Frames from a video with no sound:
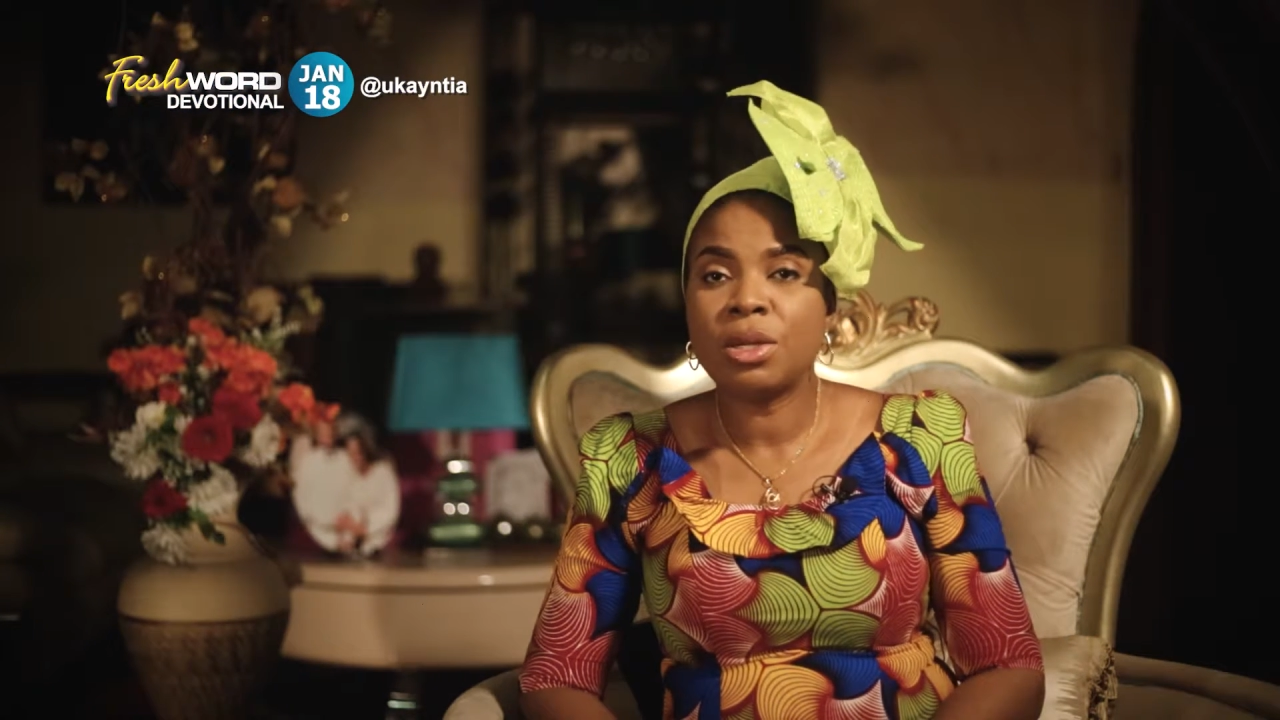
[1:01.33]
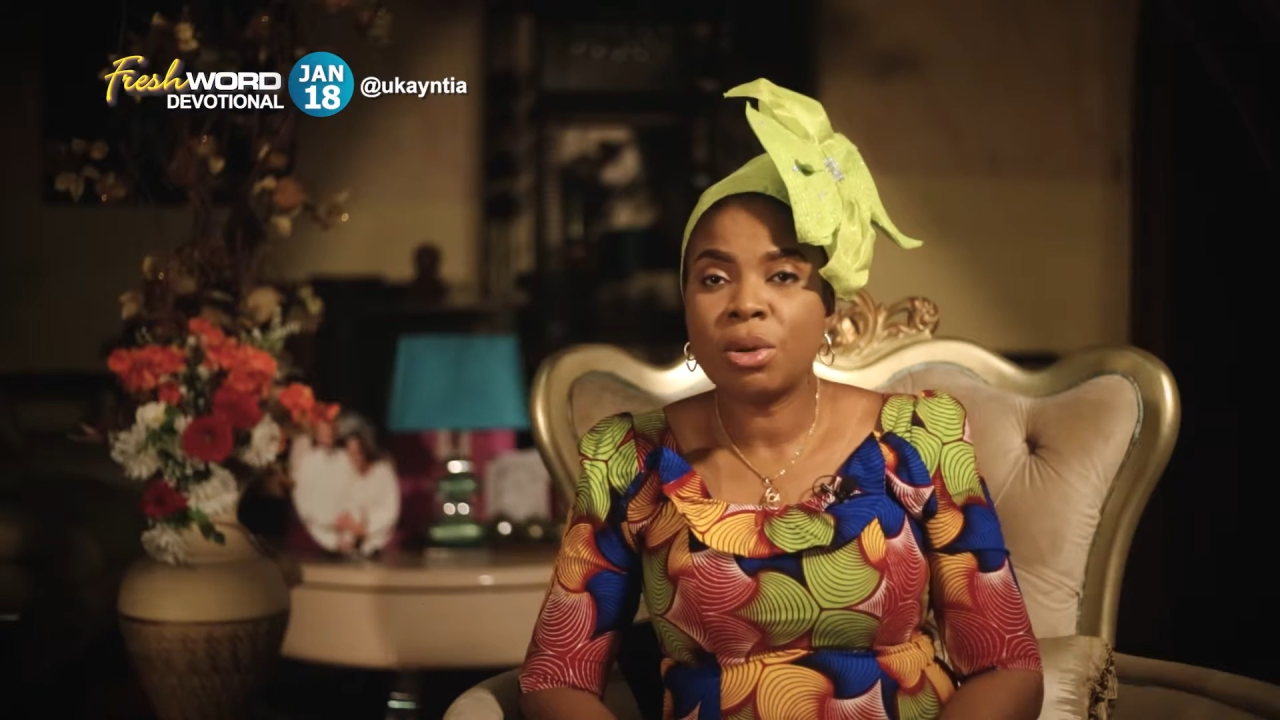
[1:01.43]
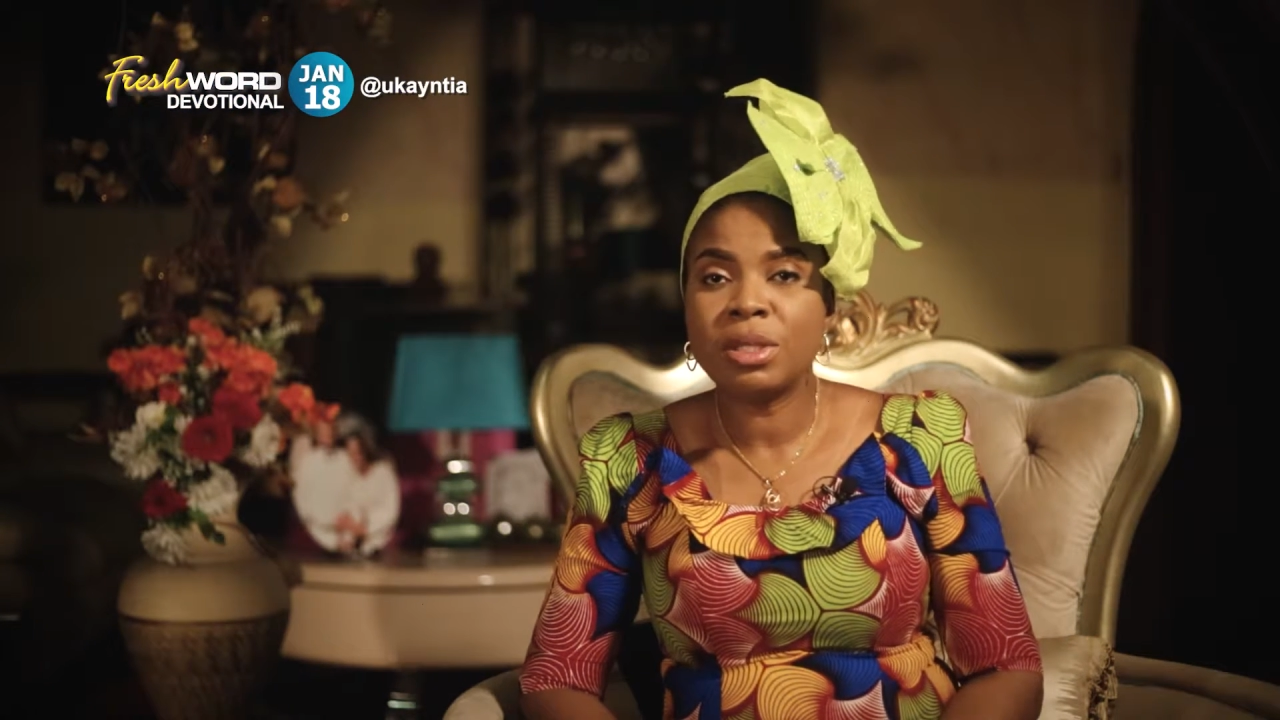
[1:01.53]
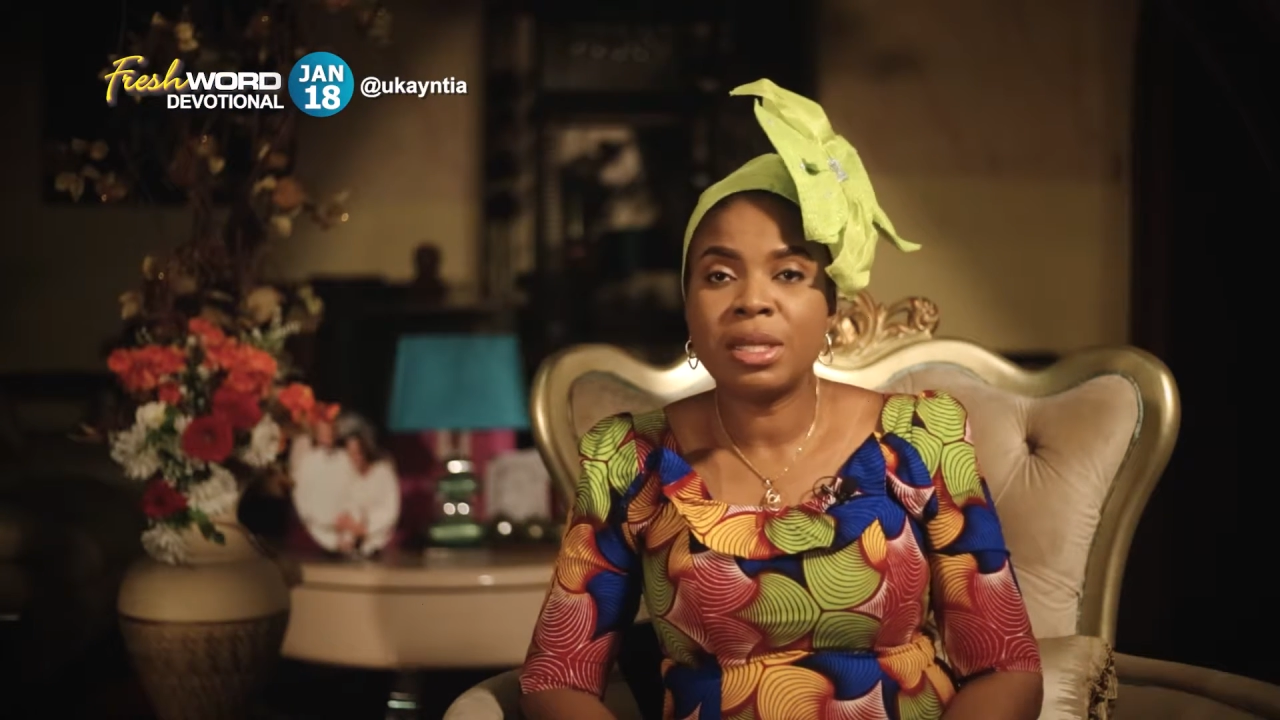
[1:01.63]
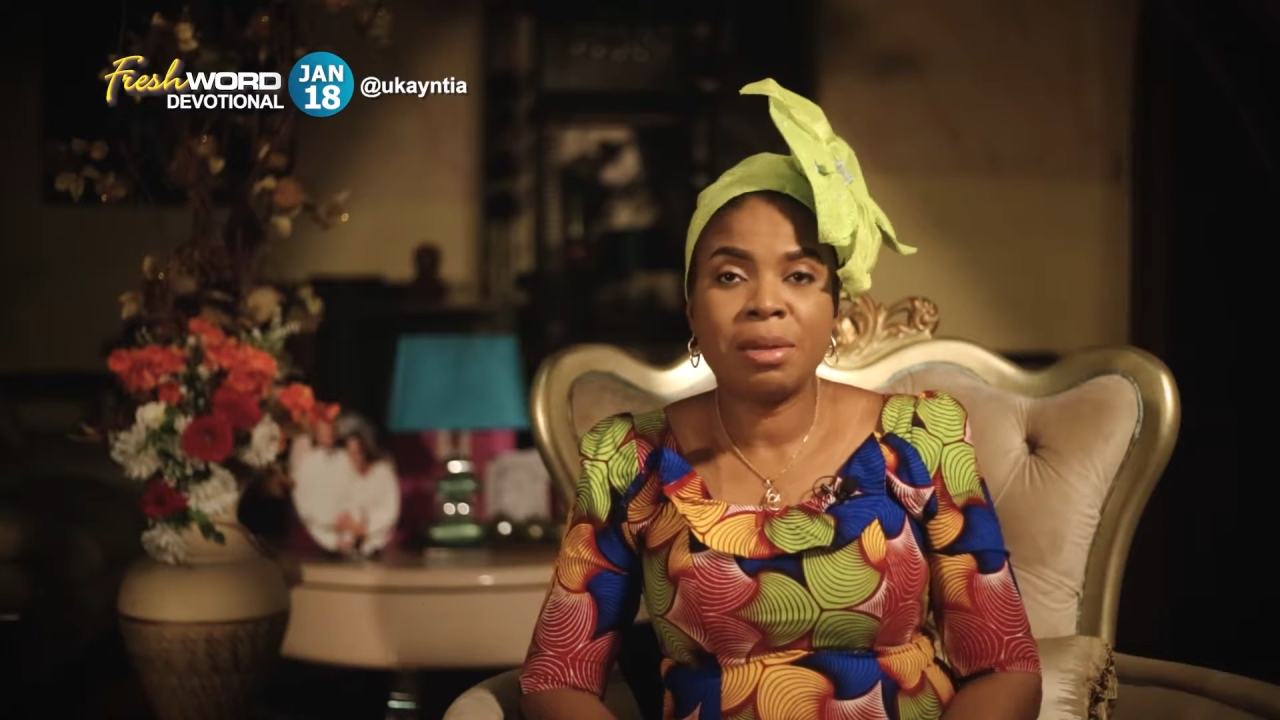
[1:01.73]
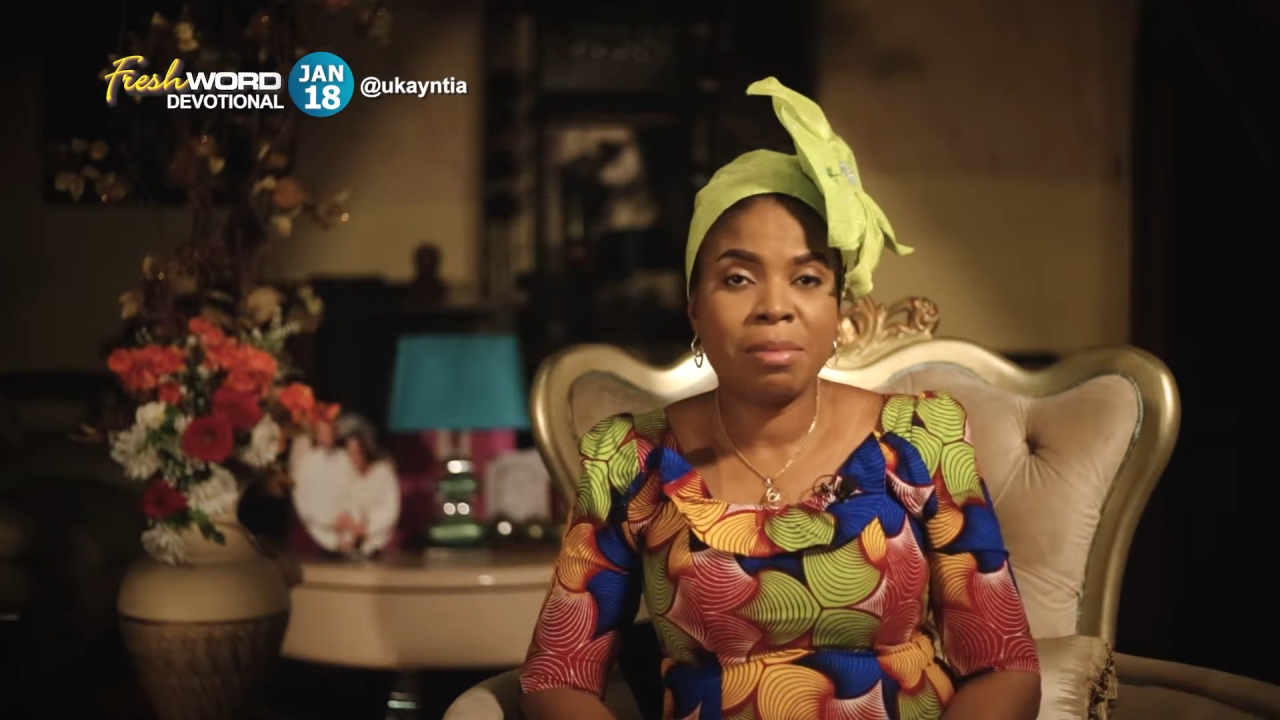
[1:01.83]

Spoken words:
does in a